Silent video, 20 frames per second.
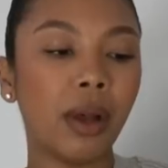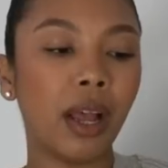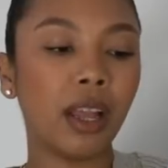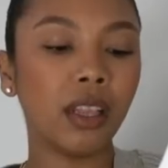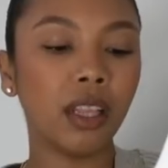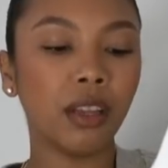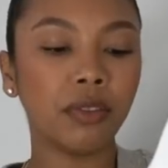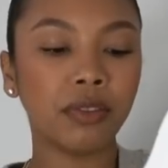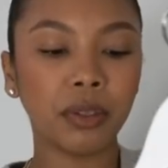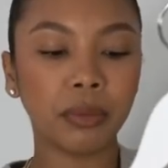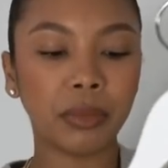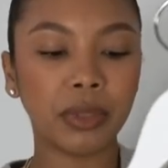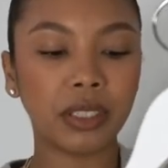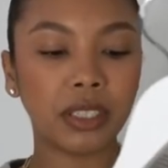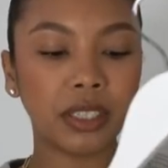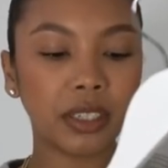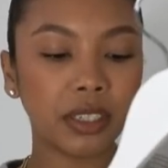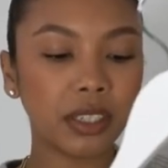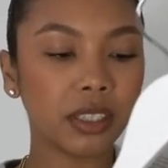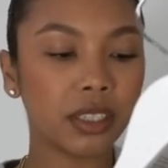I love the
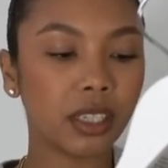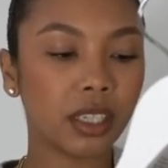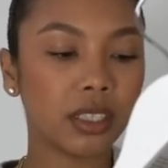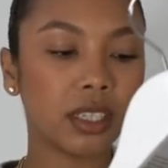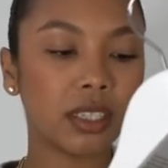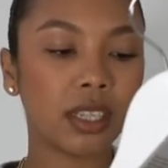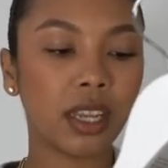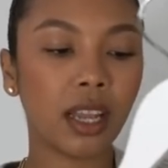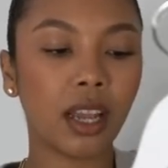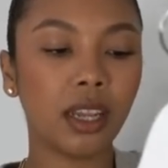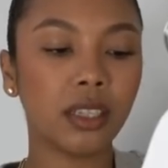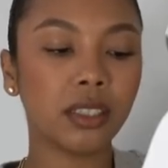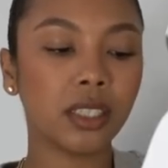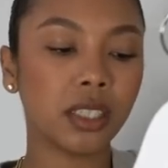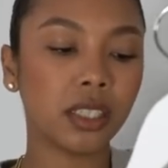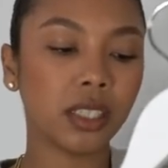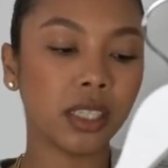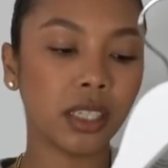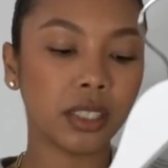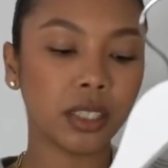material that it has.
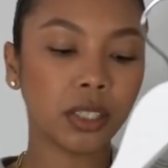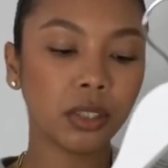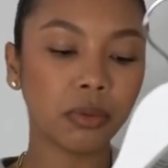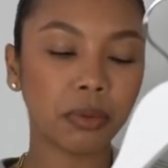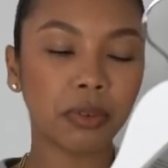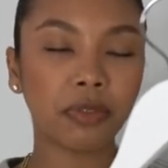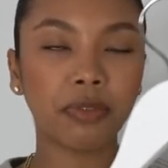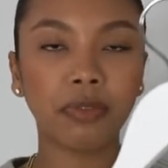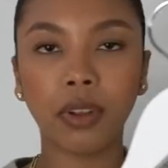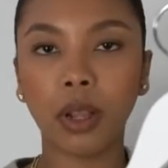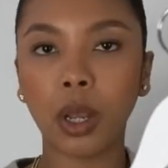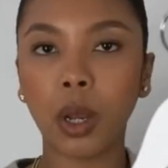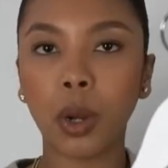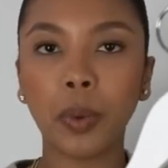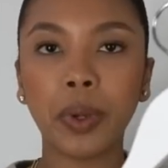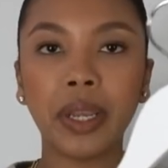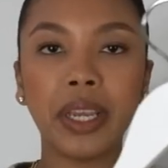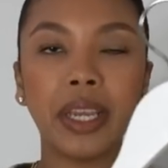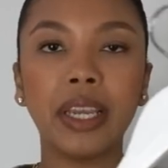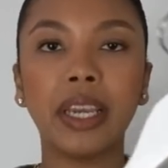It's like super
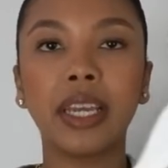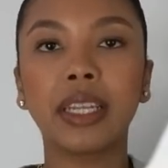flowy.